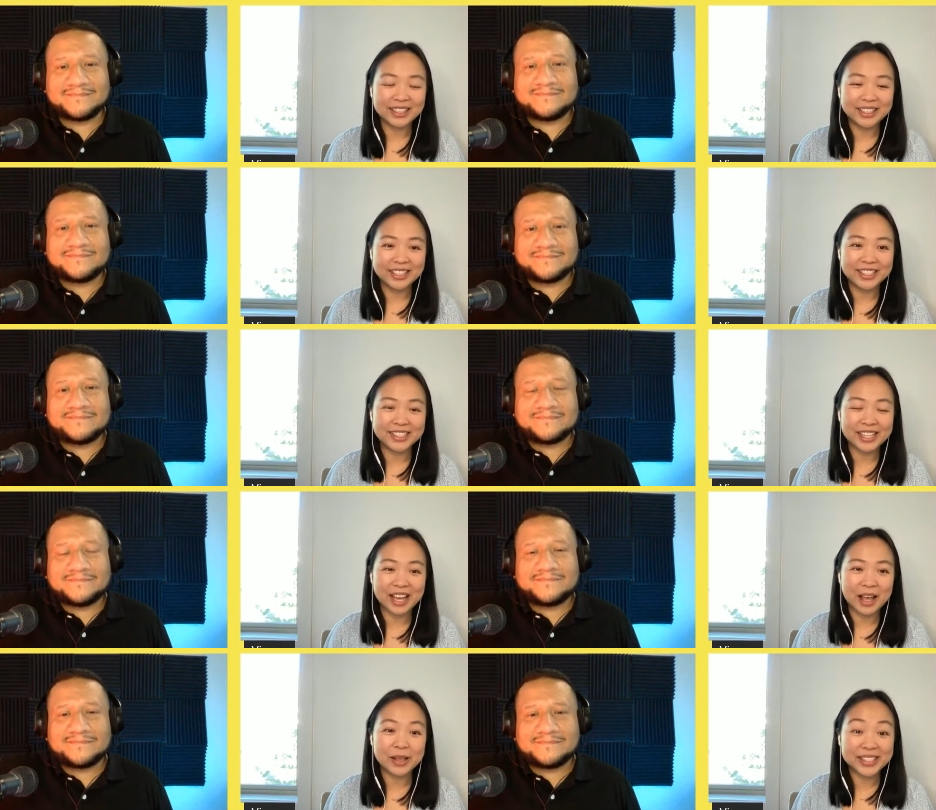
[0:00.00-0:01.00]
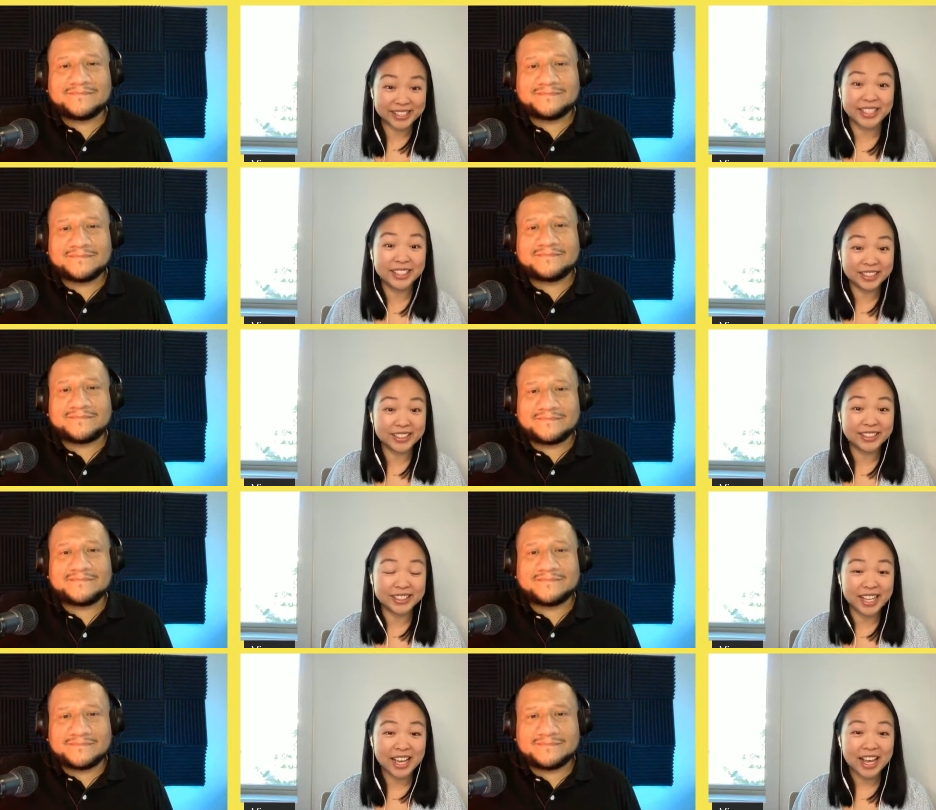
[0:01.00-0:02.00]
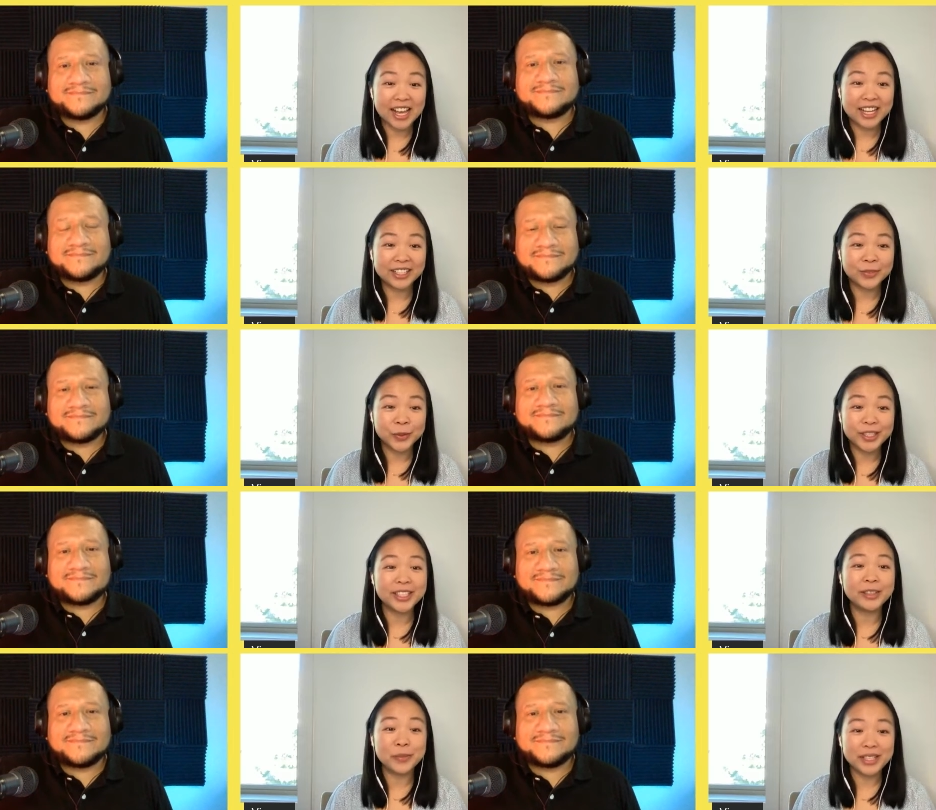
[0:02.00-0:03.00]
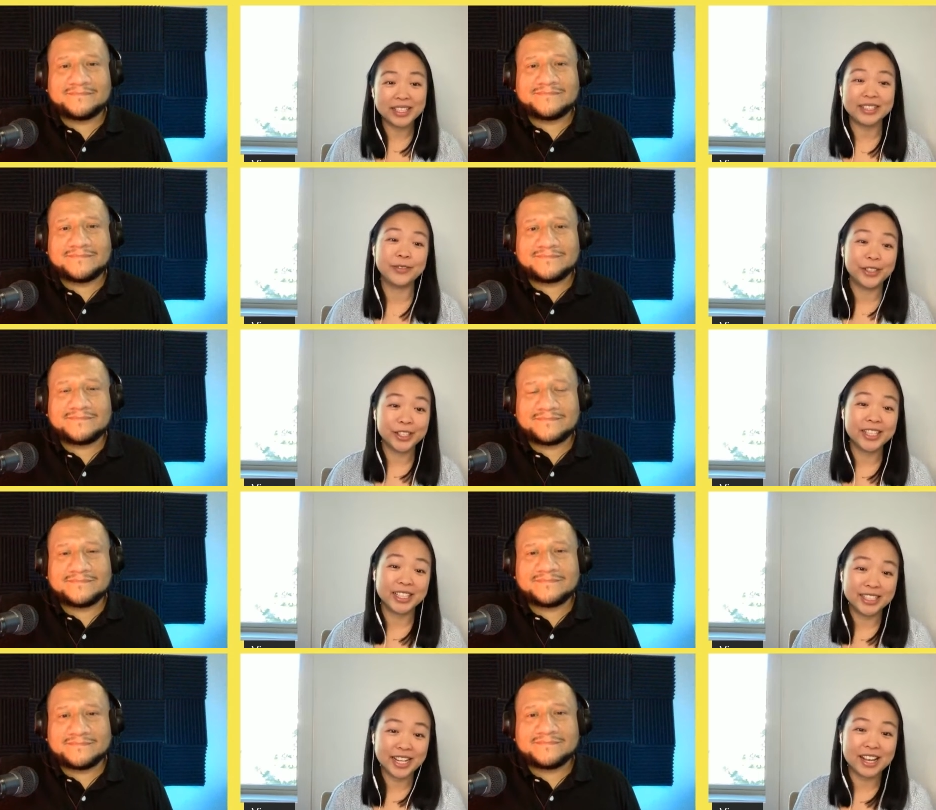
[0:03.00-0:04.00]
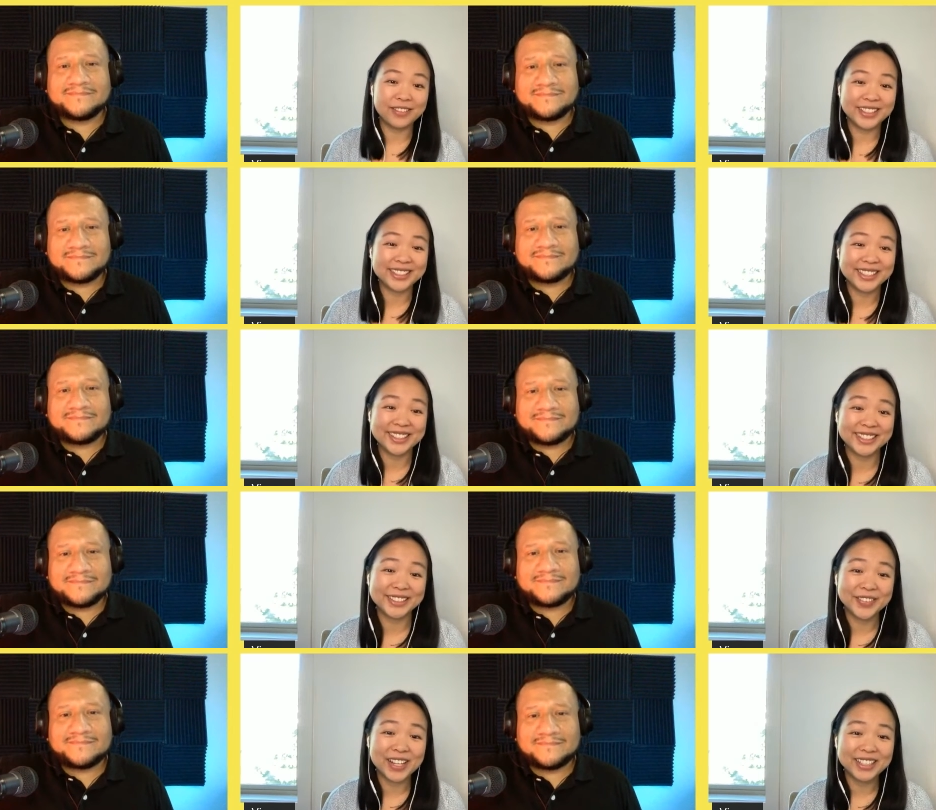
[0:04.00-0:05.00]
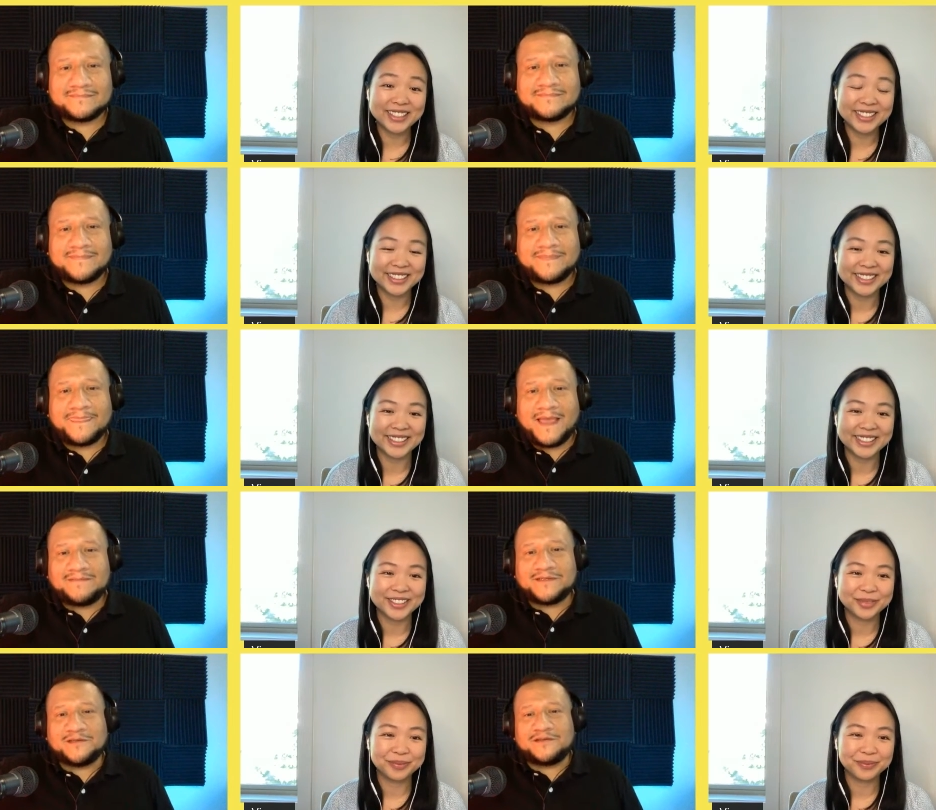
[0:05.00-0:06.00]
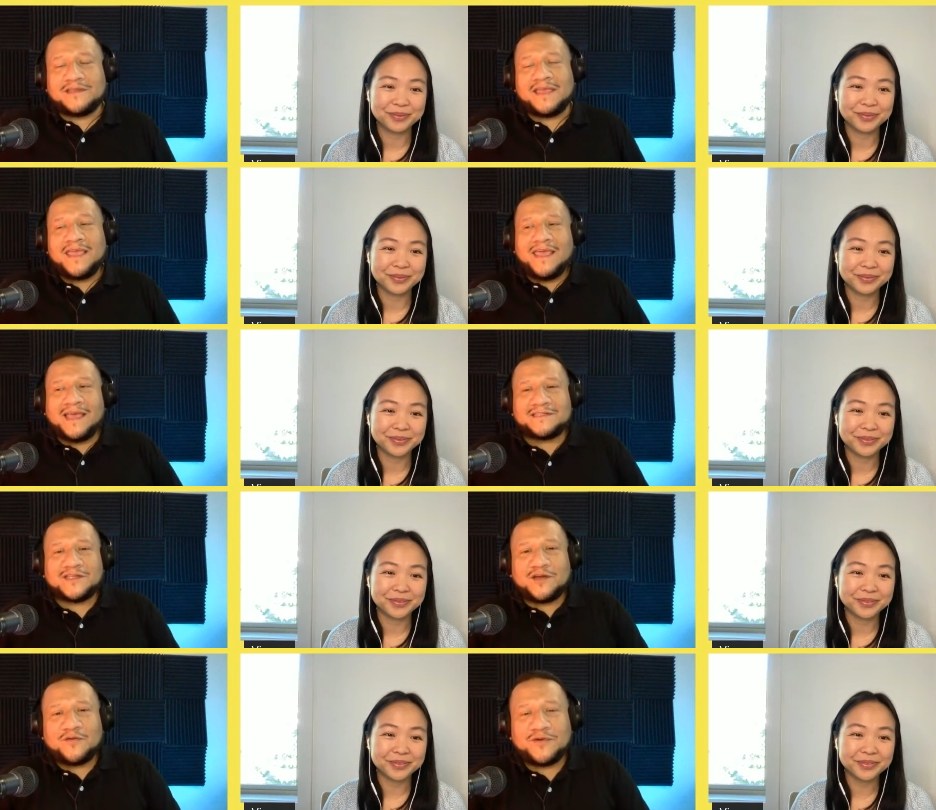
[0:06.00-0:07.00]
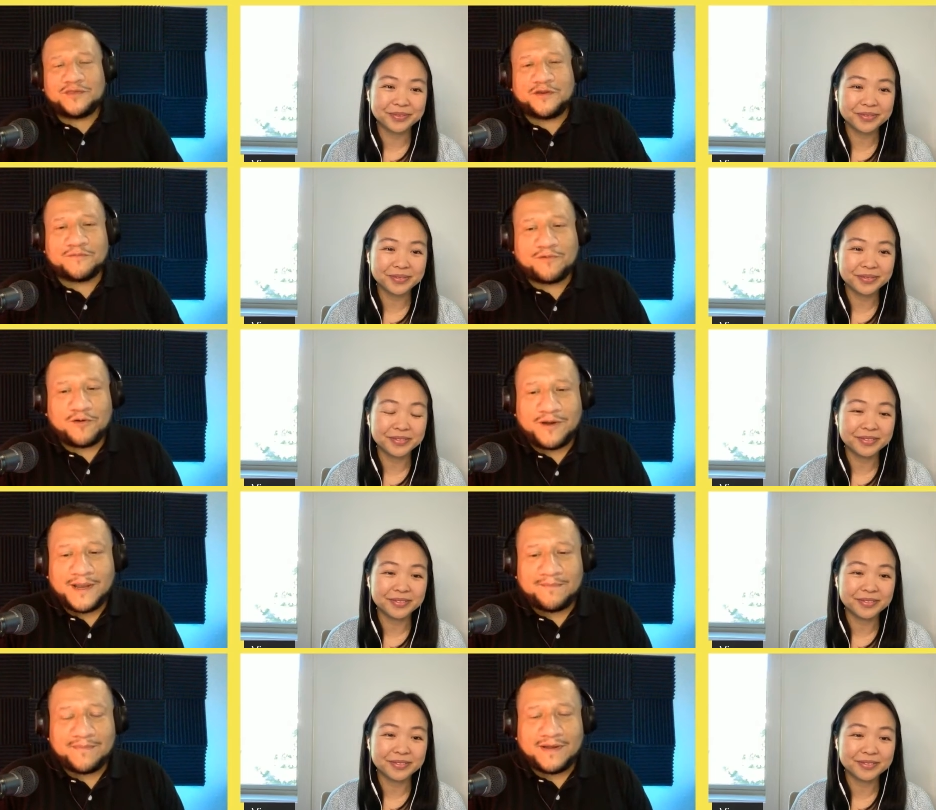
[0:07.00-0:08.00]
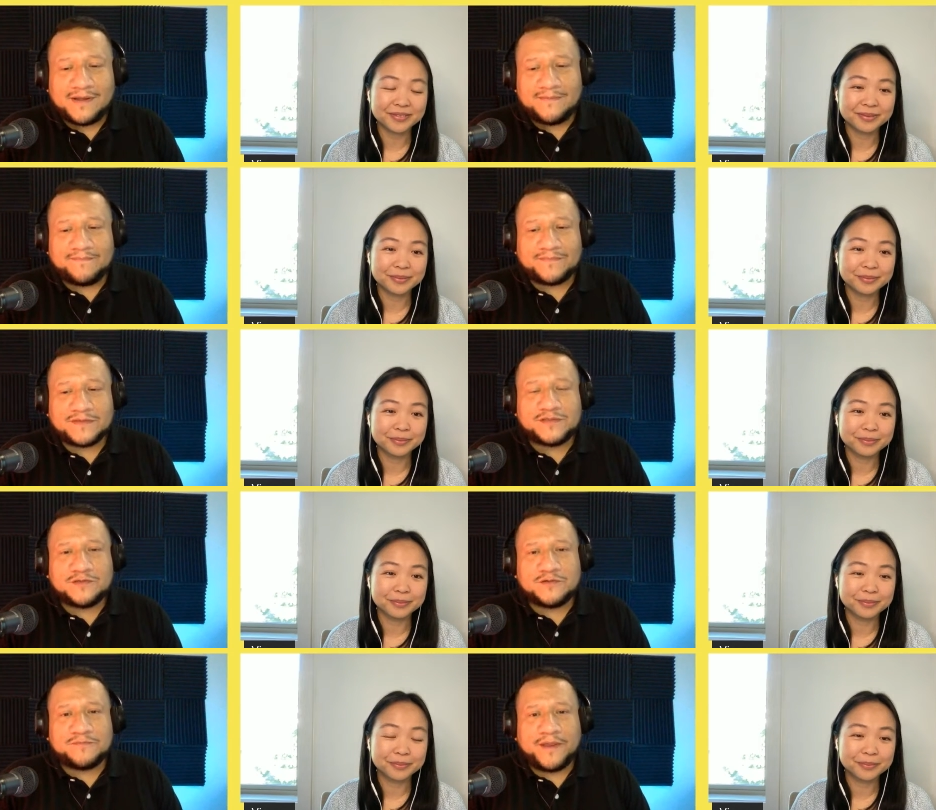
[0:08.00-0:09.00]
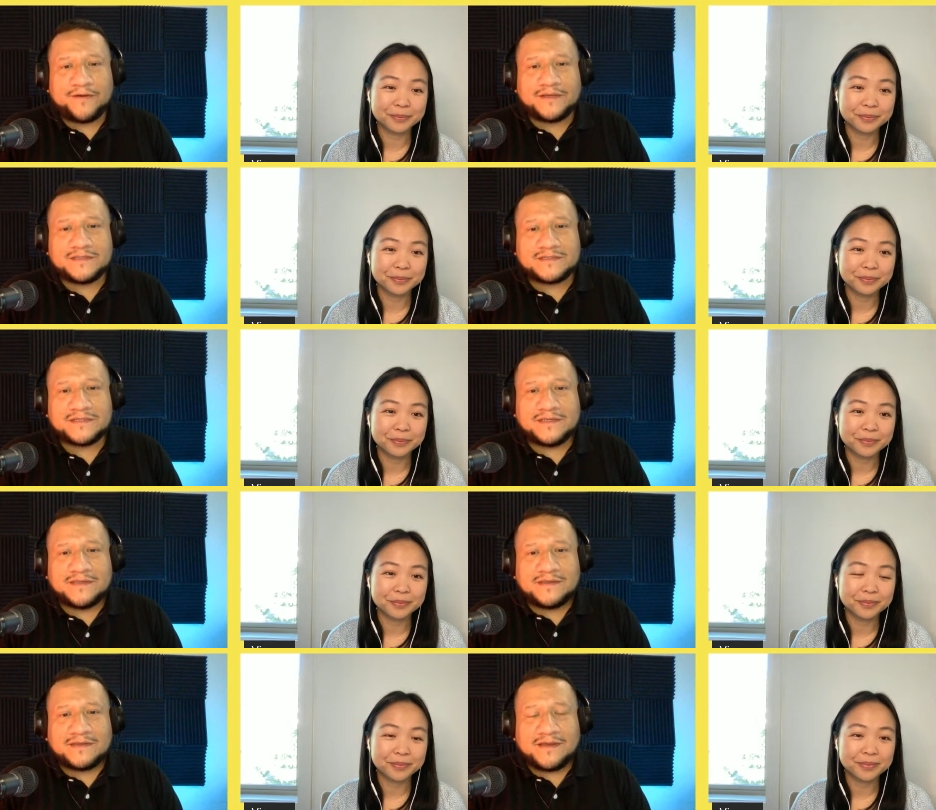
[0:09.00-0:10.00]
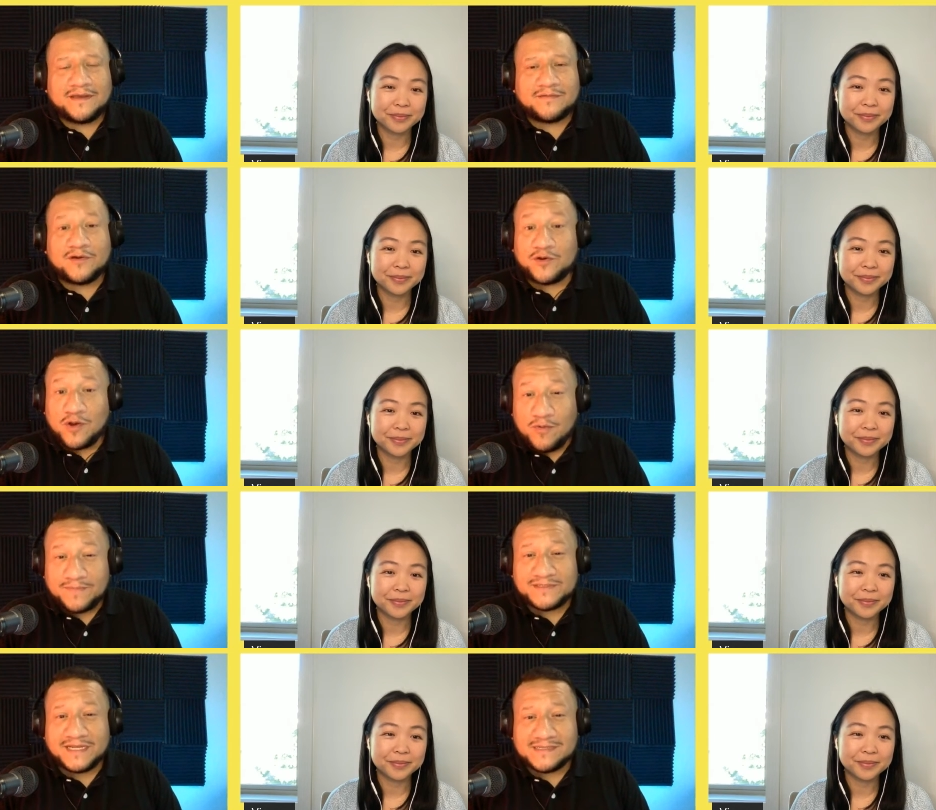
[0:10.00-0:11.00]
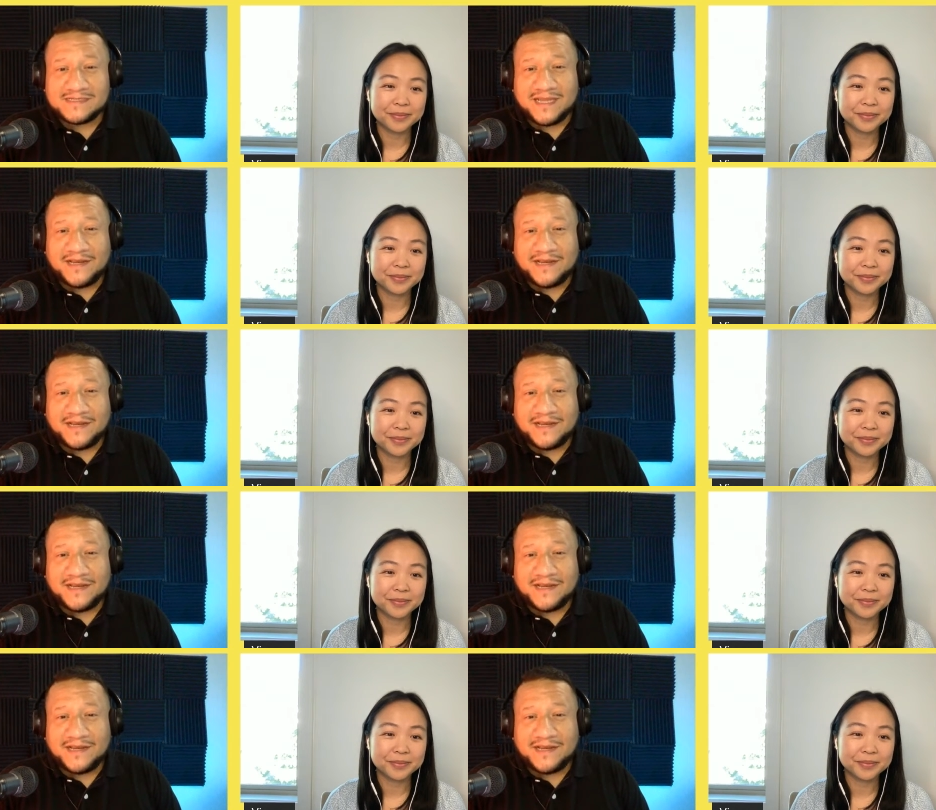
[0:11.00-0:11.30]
Speaker 1: these skills and wouldn't it be nice for your kids to have these skills as well
Speaker 2: absolutely and so with your program um, do parents uh, go to a website to sign